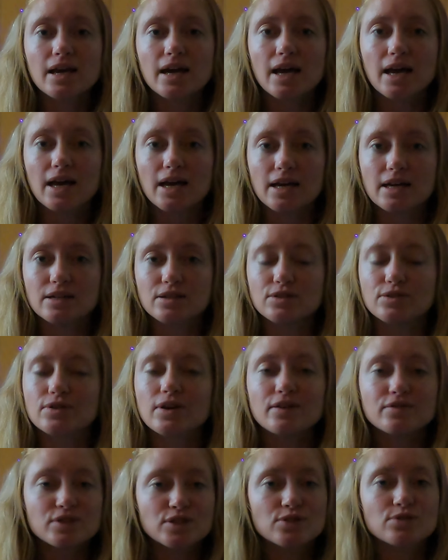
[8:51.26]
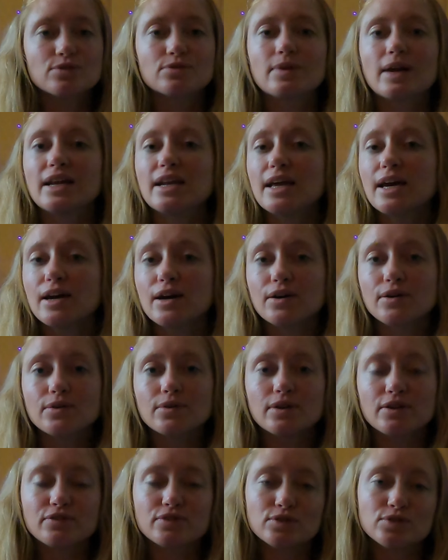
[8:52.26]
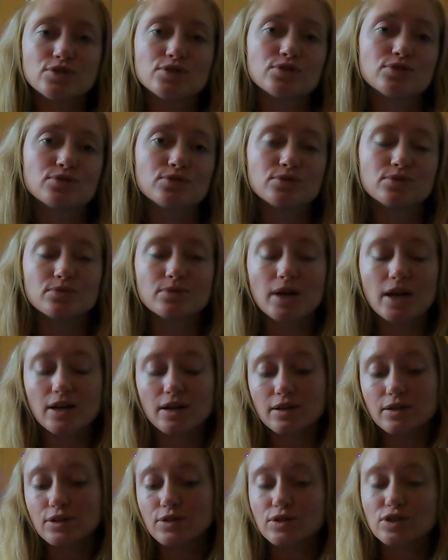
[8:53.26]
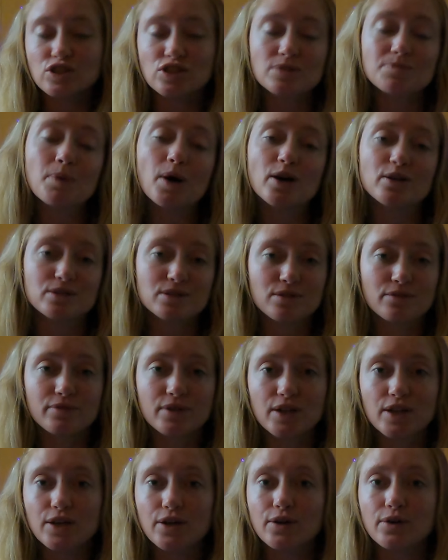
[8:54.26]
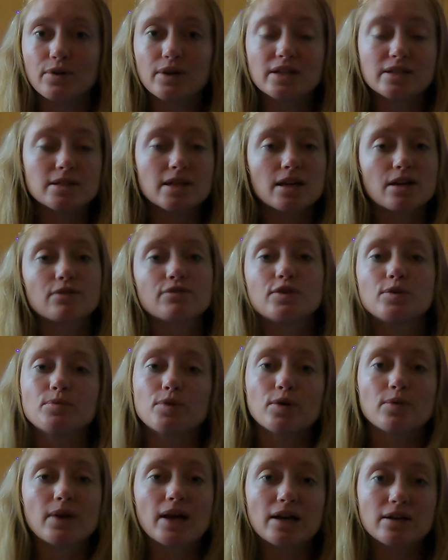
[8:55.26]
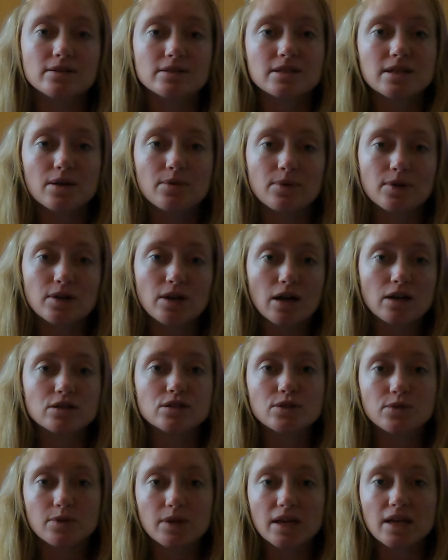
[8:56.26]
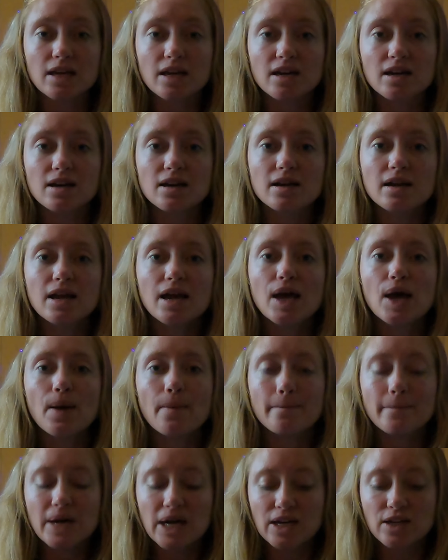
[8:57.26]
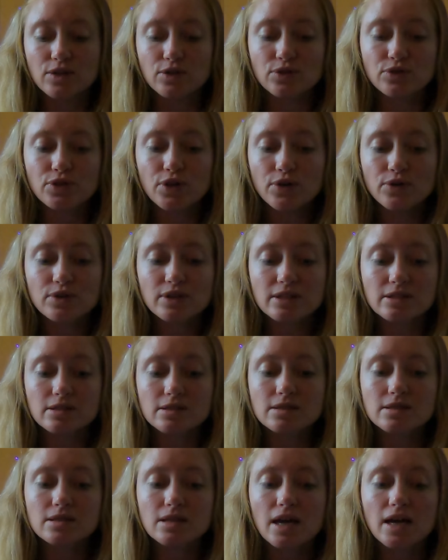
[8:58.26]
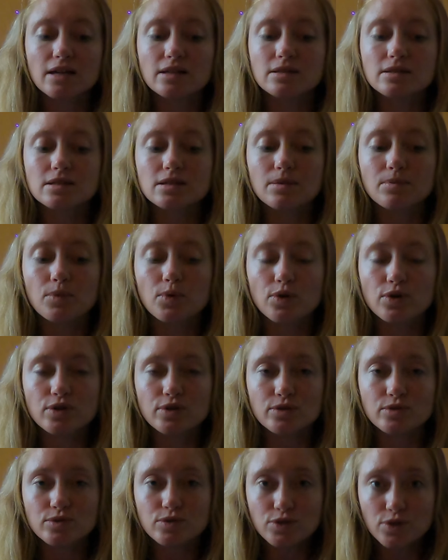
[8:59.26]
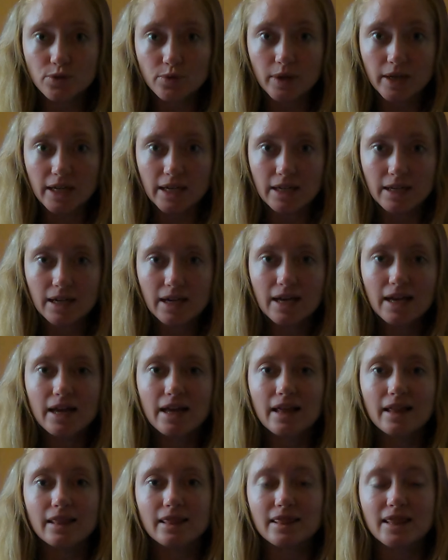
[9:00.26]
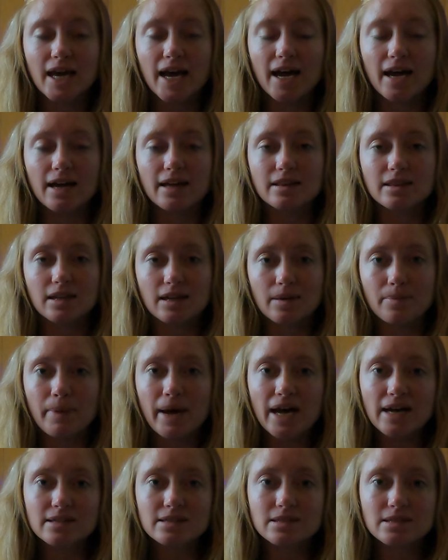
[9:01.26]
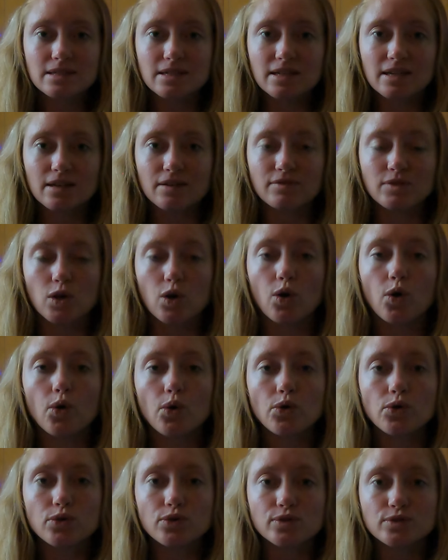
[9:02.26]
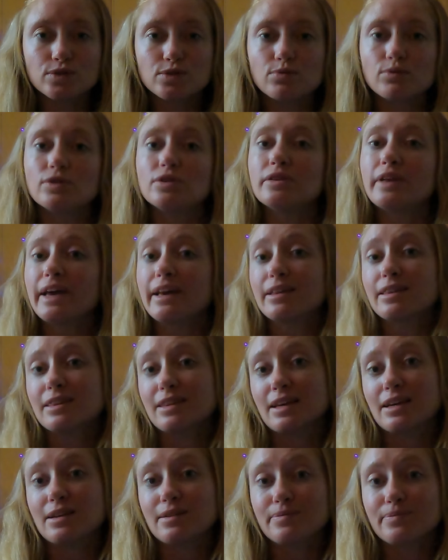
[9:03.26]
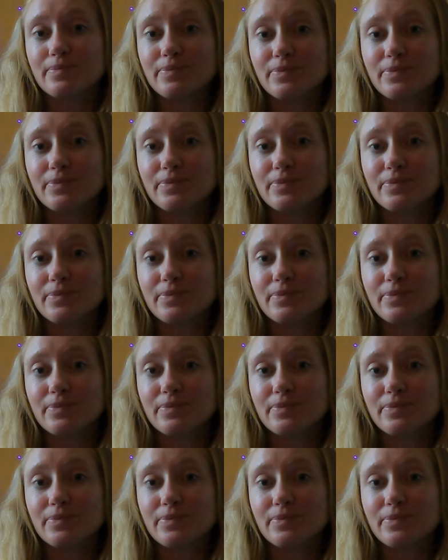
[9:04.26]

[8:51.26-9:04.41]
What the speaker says: And you don't have to do it right now. If you do, you can just pause the video and take a few more rounds that we're not doing here. But you'll notice as the more you do it, that the capacity of the holds will lengthen.